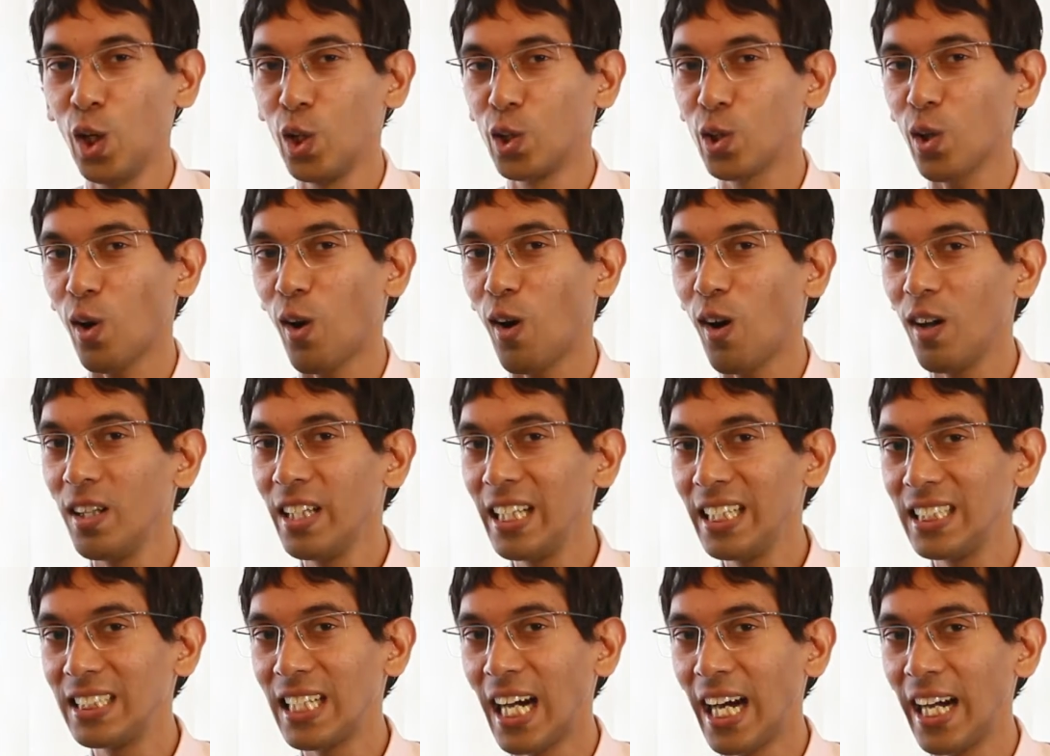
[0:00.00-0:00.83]
So all
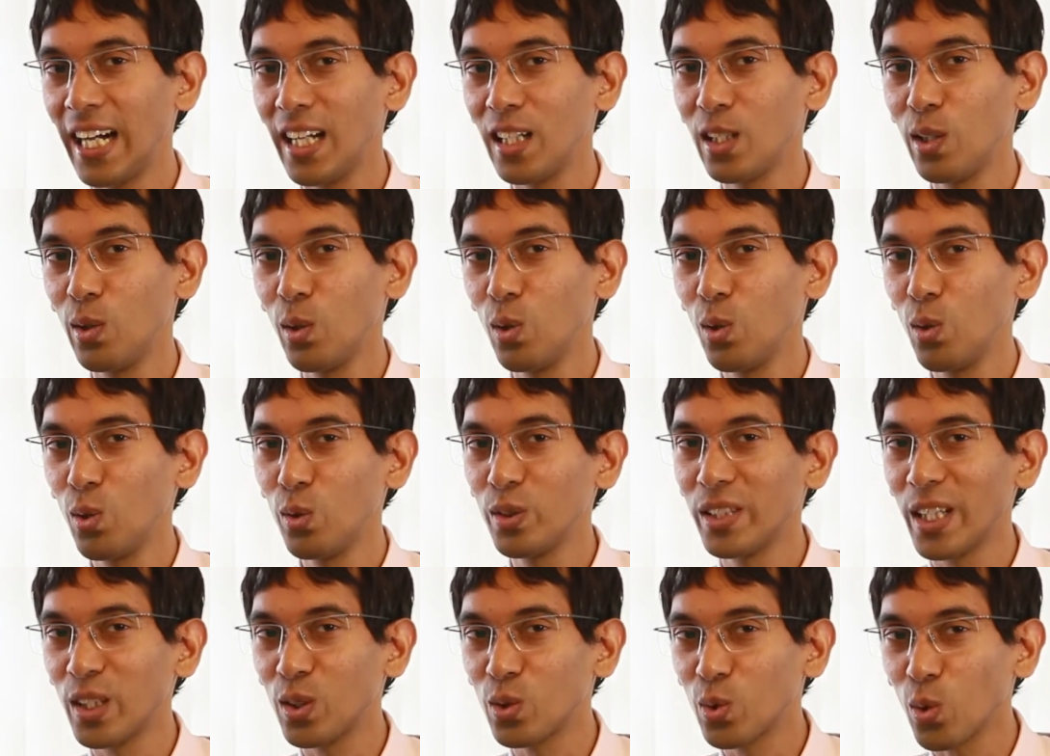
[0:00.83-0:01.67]
the diet
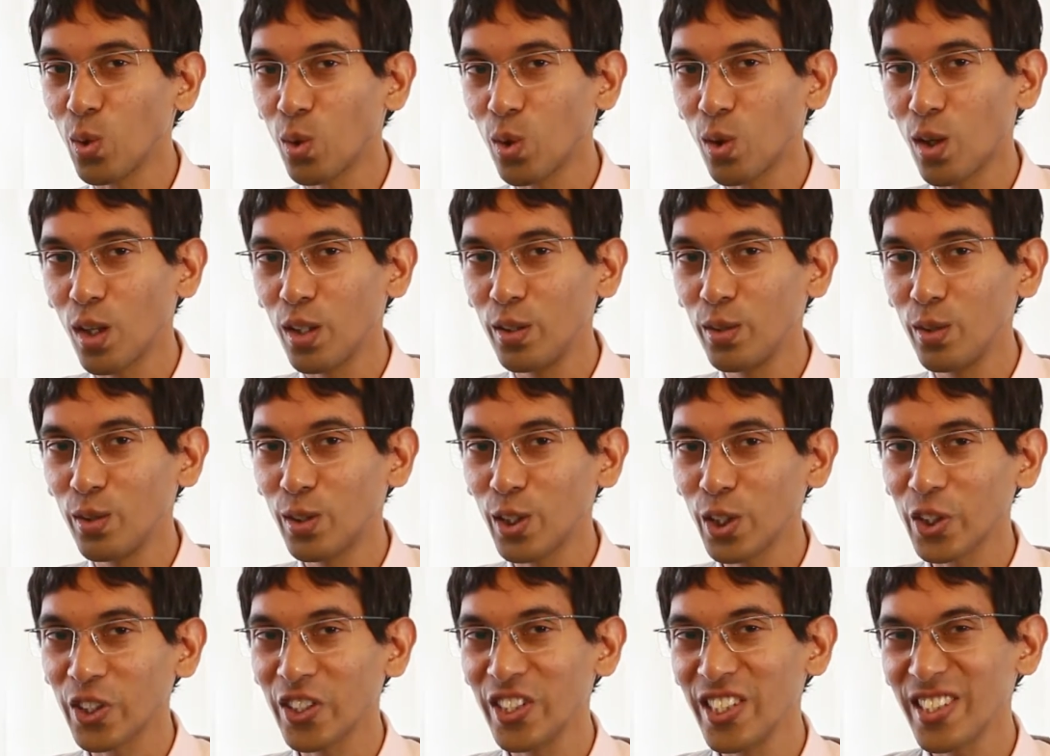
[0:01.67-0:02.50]
gurus and so-called
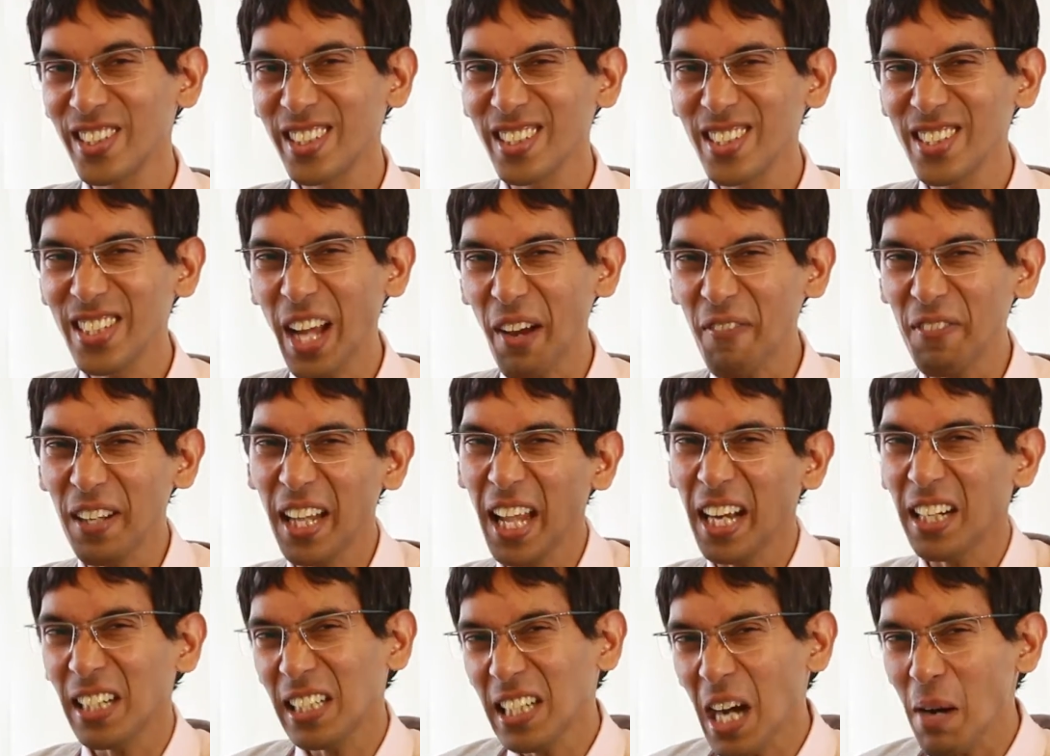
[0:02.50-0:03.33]
nutritionists and stuff like
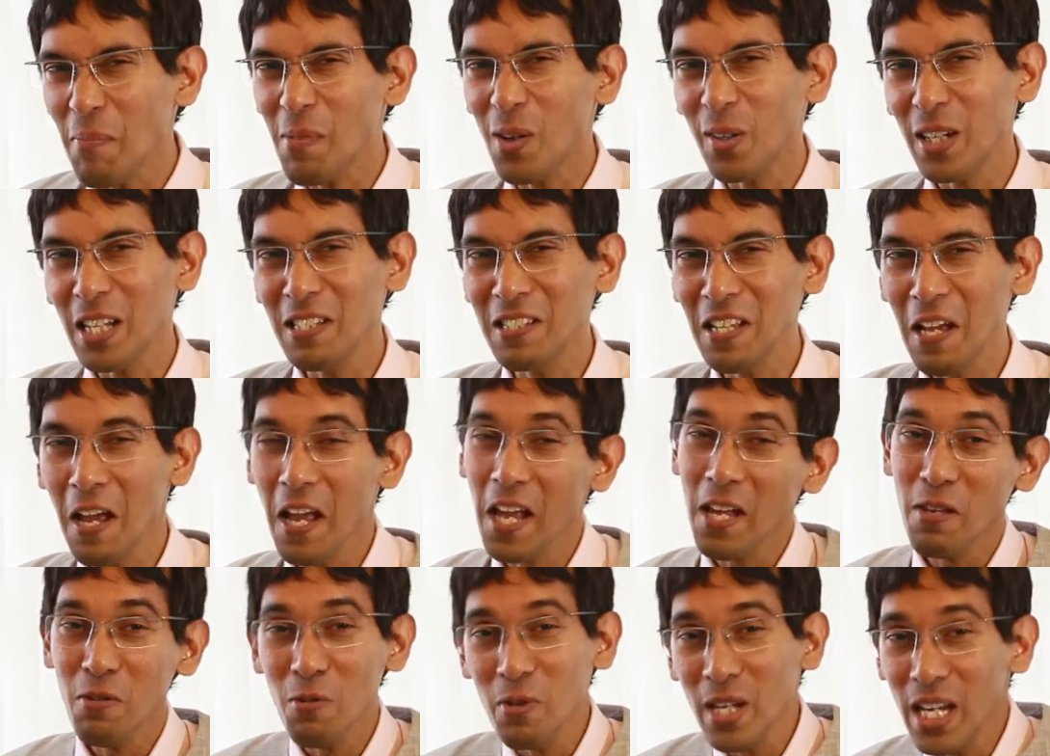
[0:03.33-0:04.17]
that will come out and
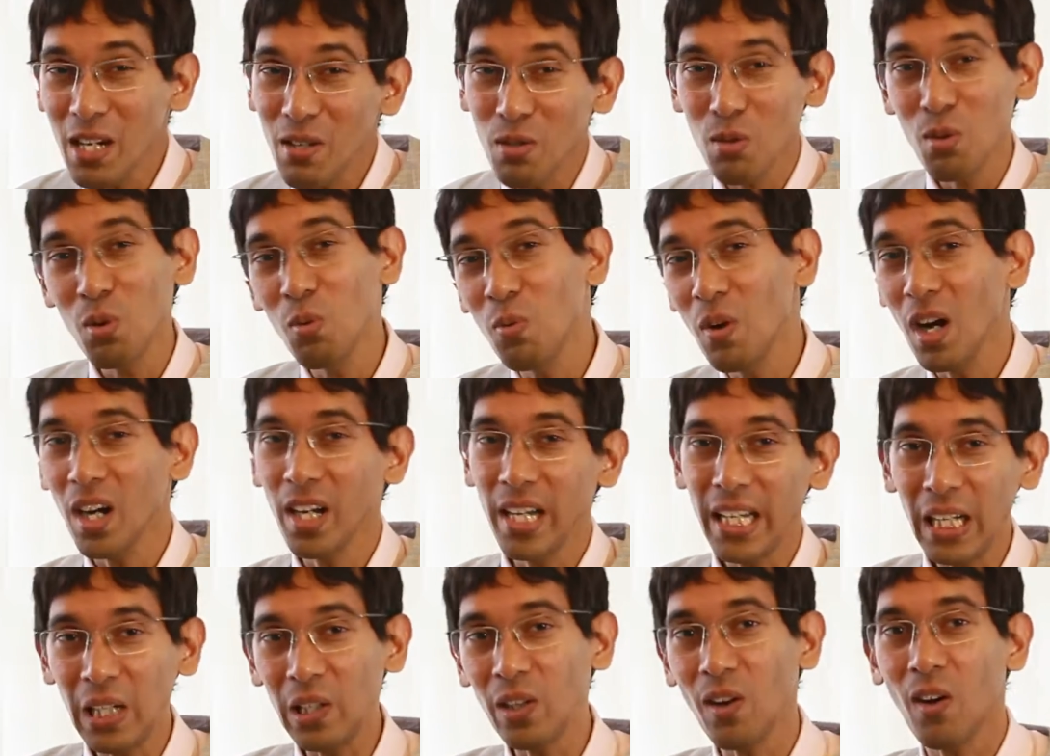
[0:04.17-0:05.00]
say, hey, you need to do a
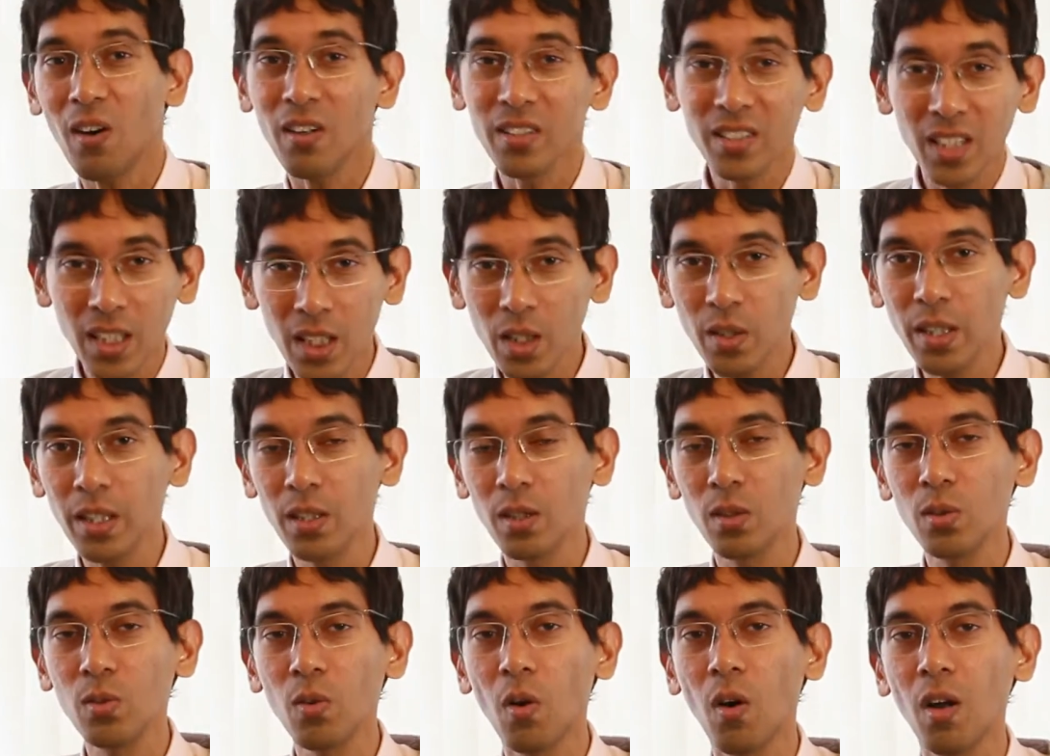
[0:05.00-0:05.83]
detox and you need
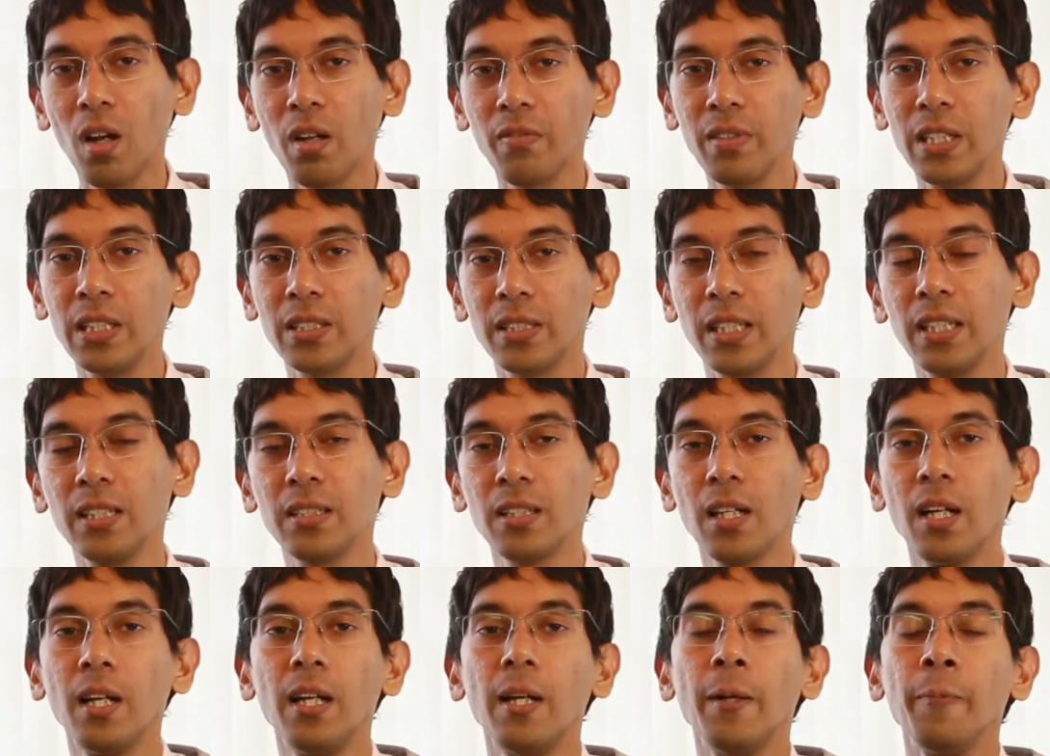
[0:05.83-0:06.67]
to do all of these things.